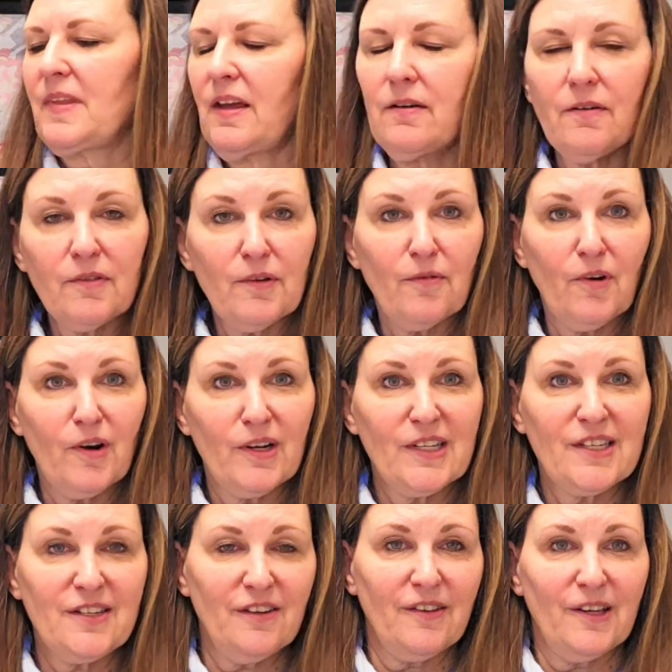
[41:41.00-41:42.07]
I don't know if the
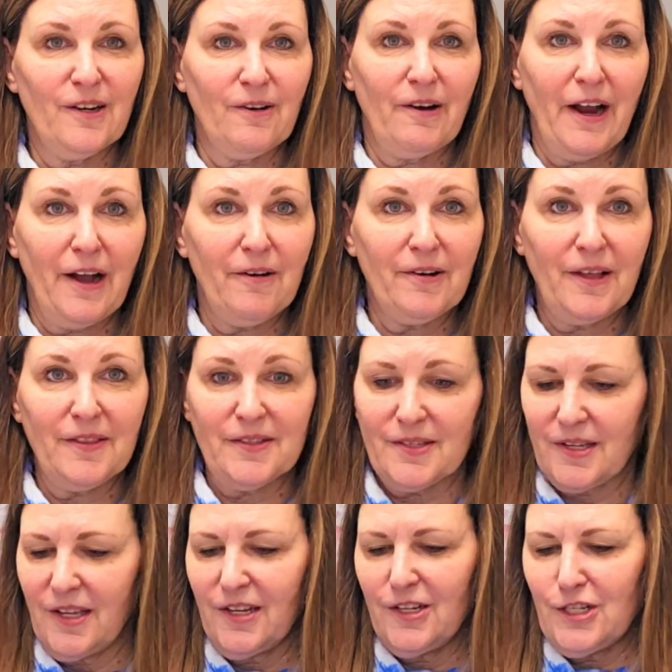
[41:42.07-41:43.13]
verdict's still in or out on the
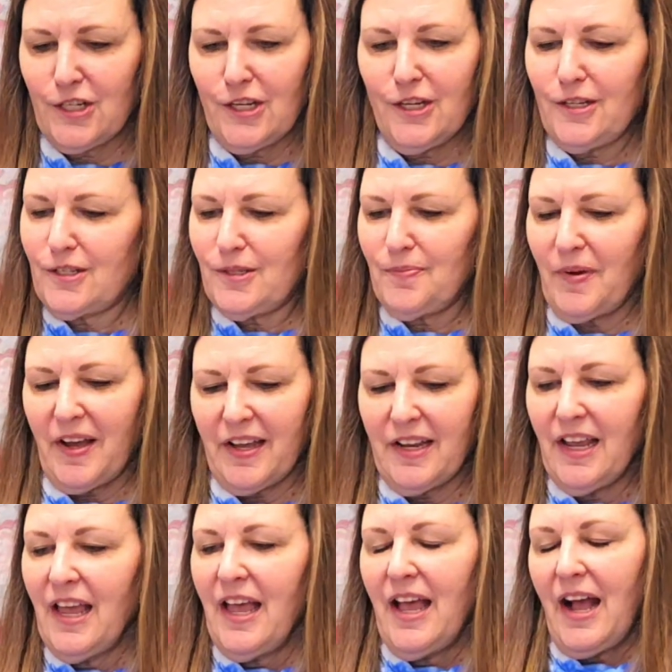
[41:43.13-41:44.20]
skinny jeans,
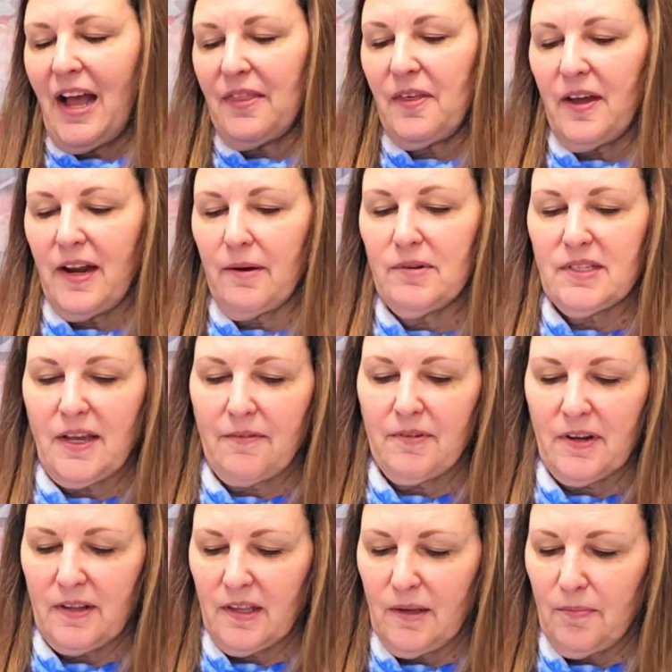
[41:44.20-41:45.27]
but I thought I would
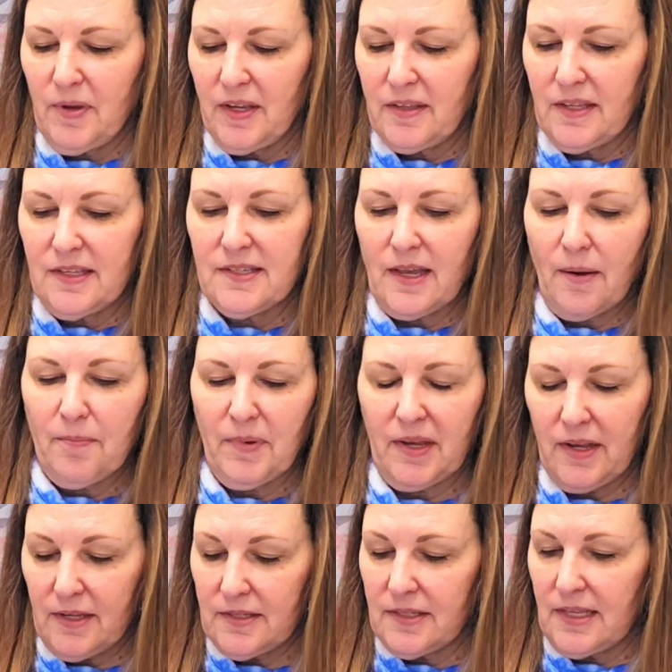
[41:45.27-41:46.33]
definitely pick these up
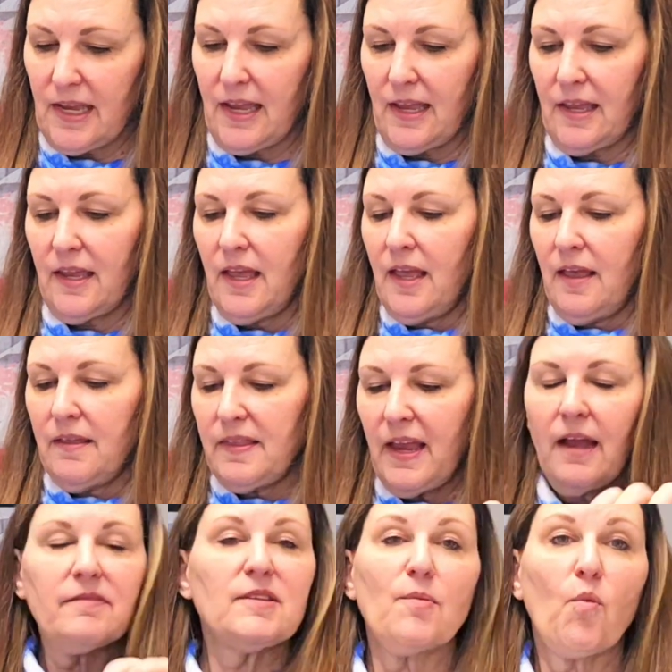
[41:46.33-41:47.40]
because they
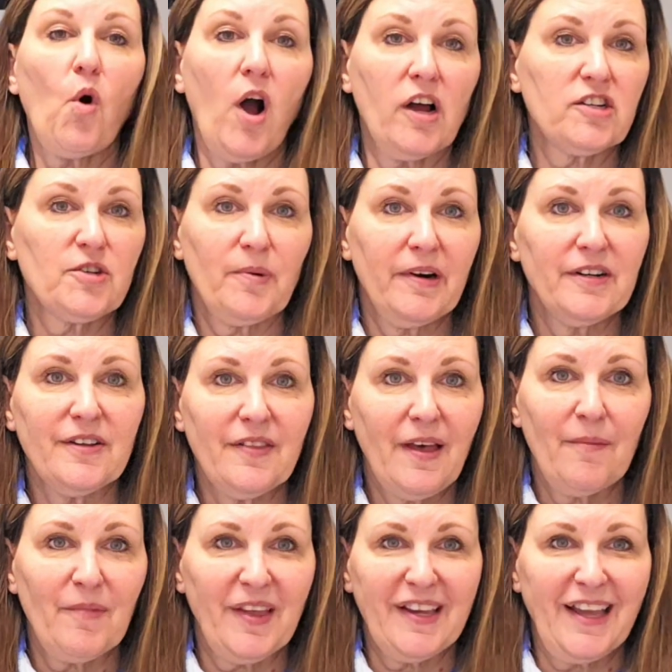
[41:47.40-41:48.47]
have some wash wear to
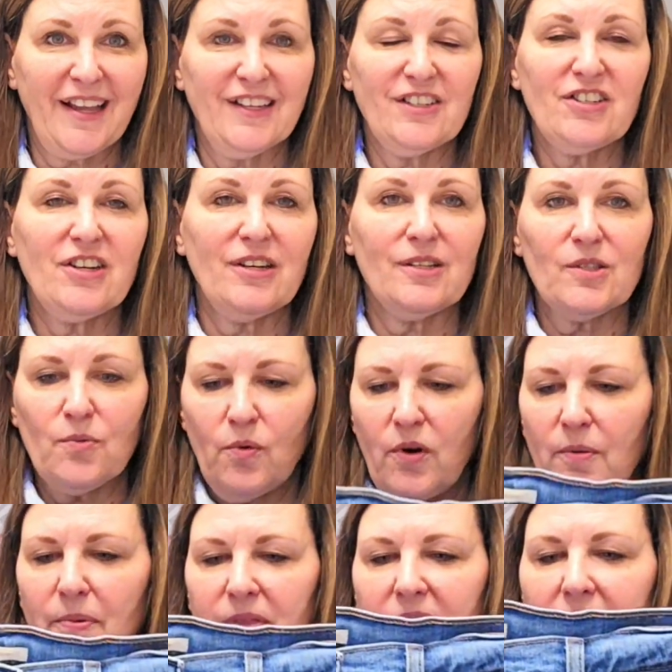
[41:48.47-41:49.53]
them like any jeans
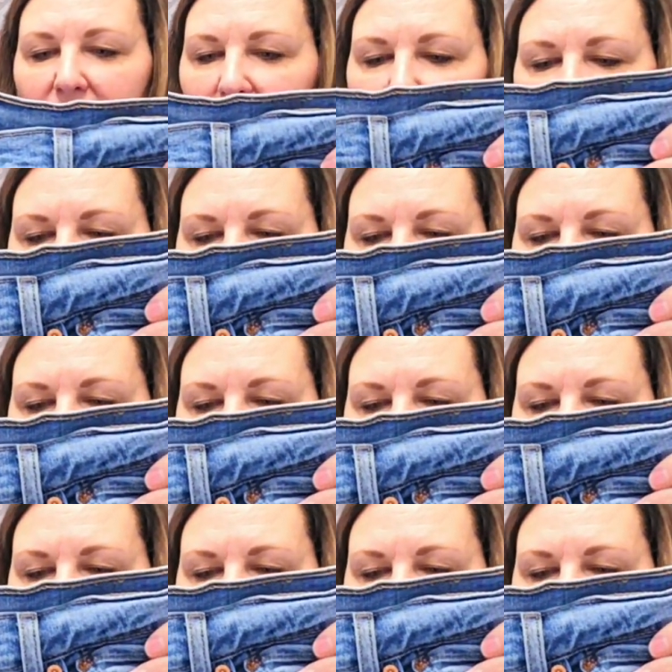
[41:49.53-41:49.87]
would, but they have